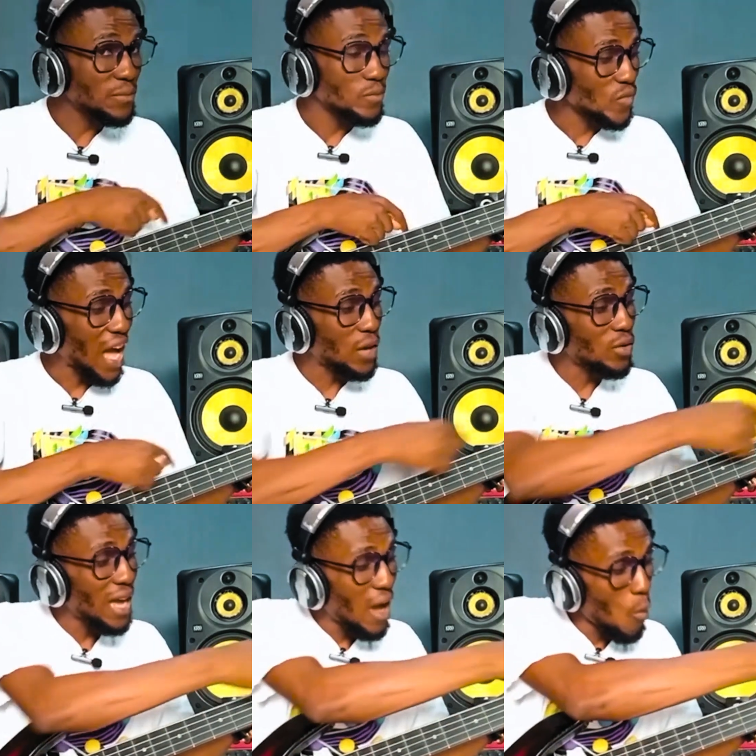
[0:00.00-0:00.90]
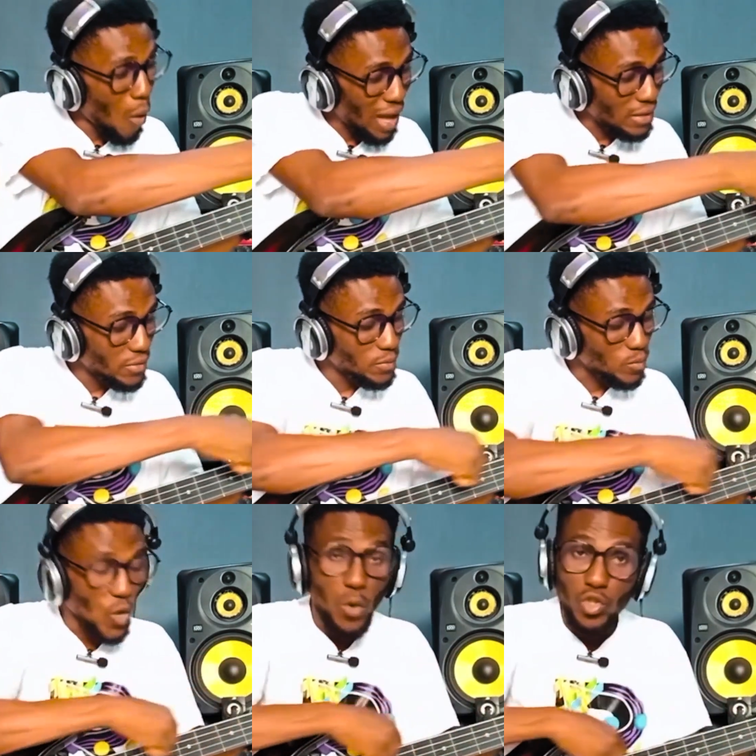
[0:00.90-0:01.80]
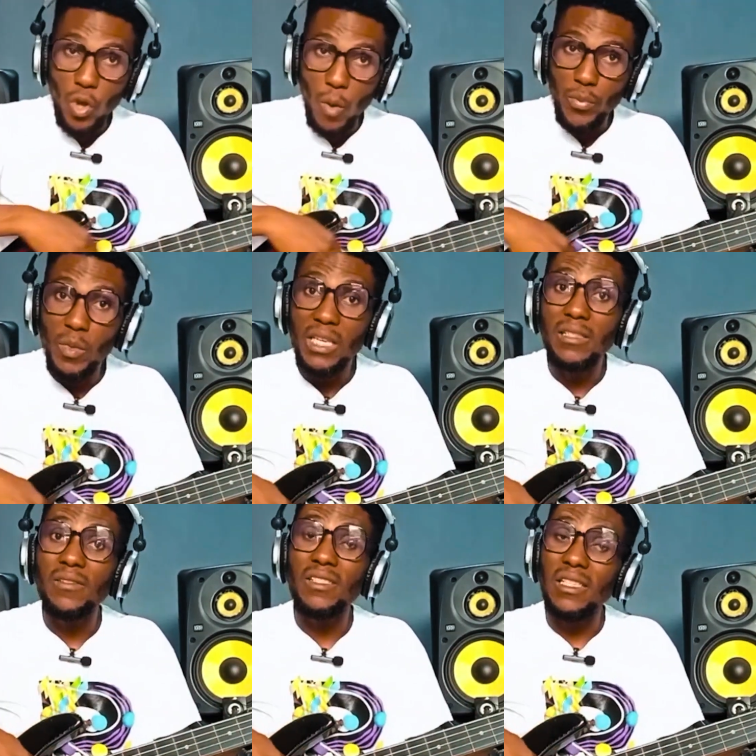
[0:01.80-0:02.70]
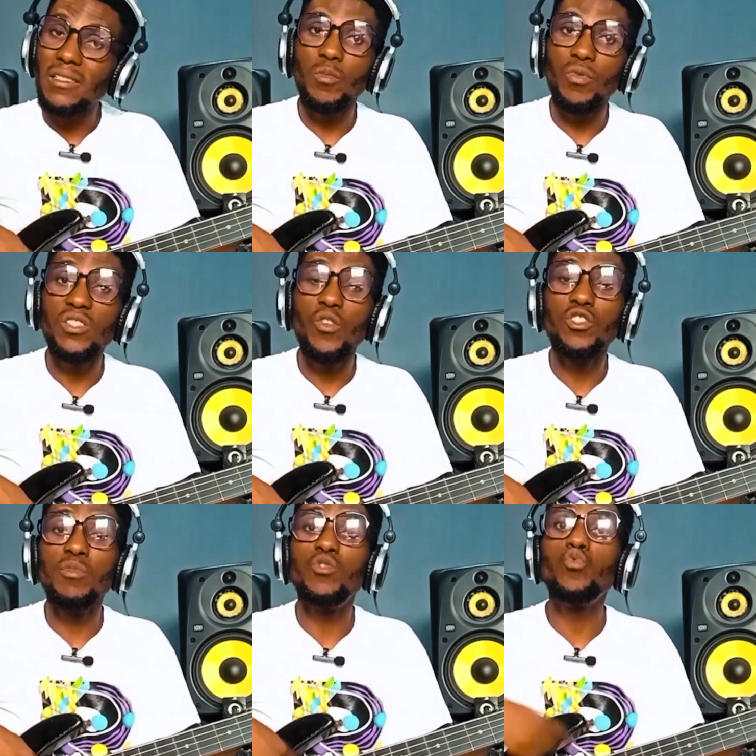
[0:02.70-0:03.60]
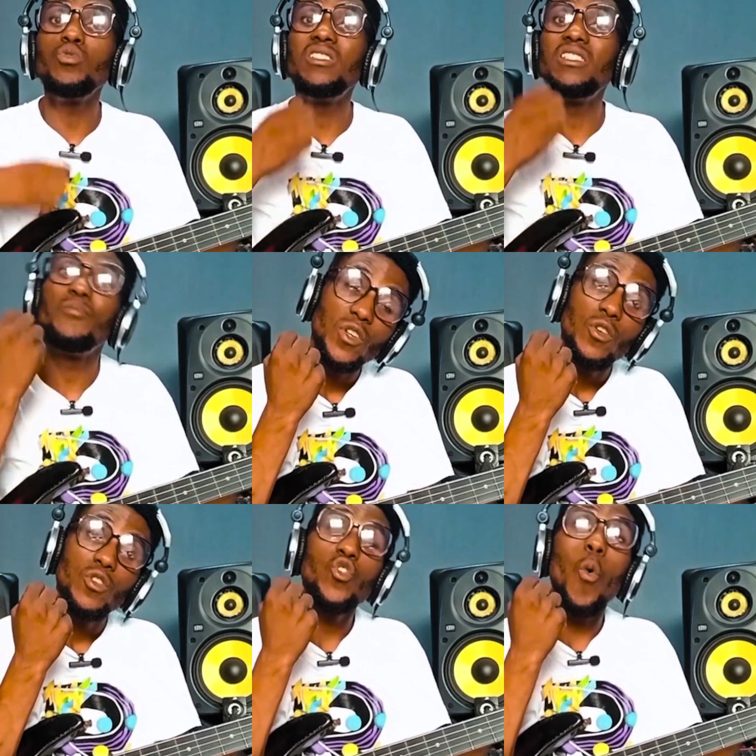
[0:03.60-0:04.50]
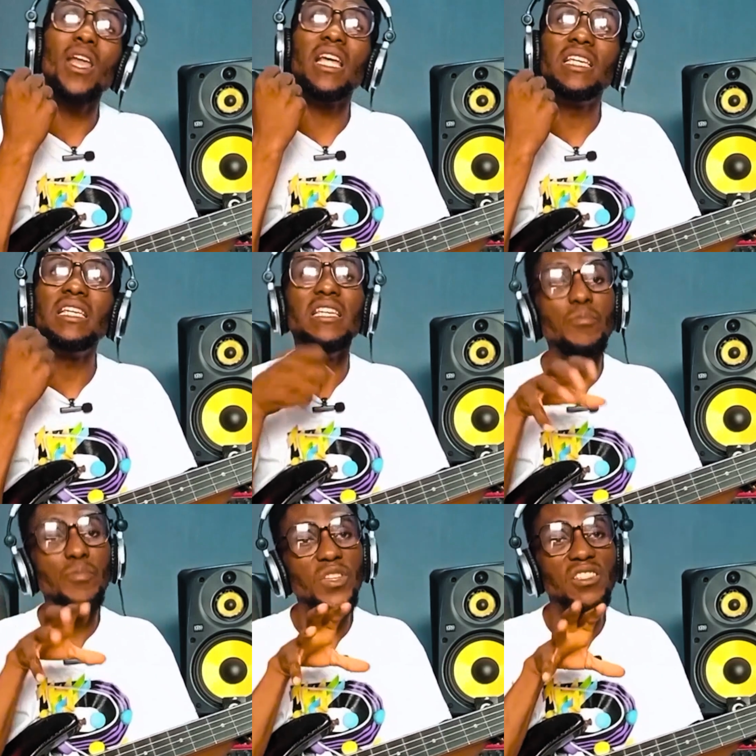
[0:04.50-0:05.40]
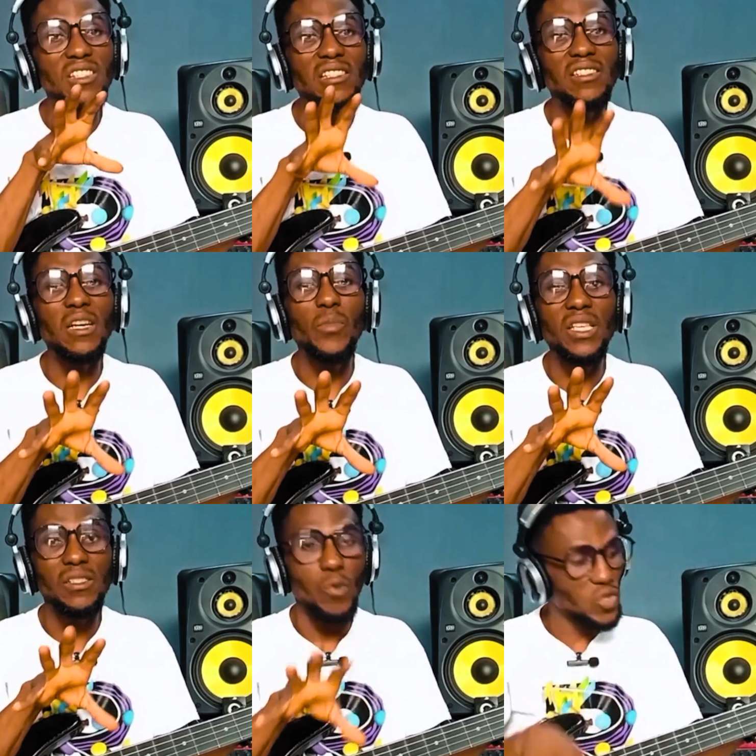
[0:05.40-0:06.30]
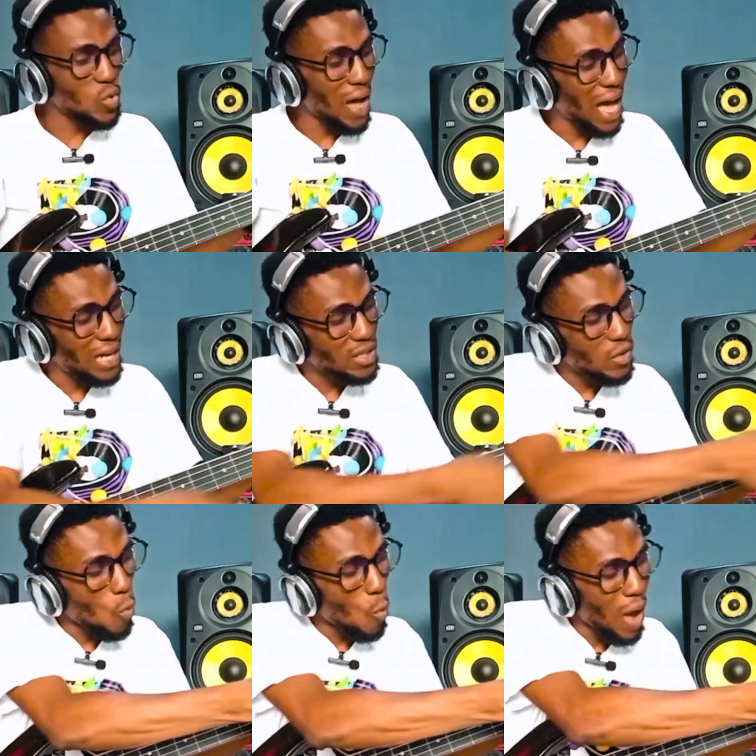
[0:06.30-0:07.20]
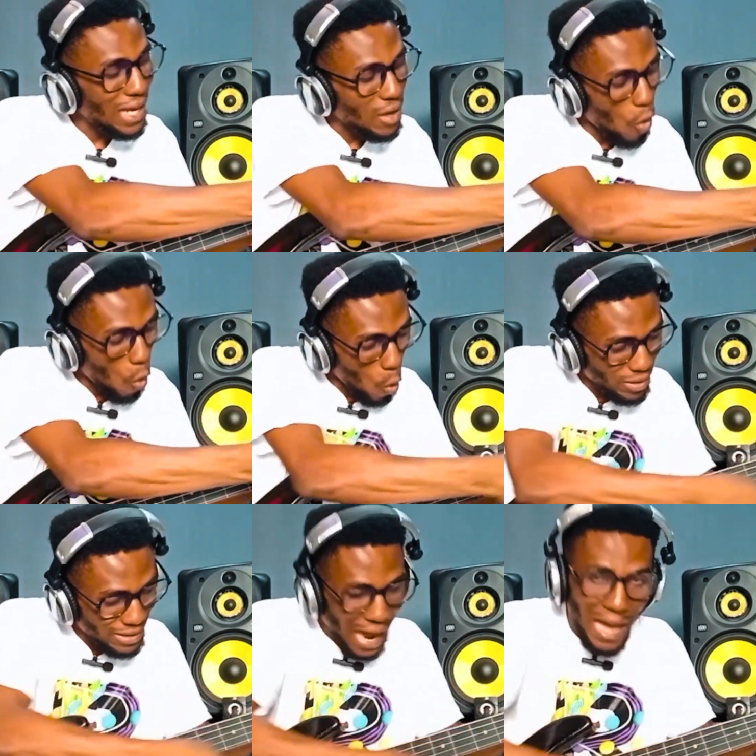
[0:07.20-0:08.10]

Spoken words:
another one on top to make it 6, it's going to be too deep. So what they did in the 6-string bass was to add one under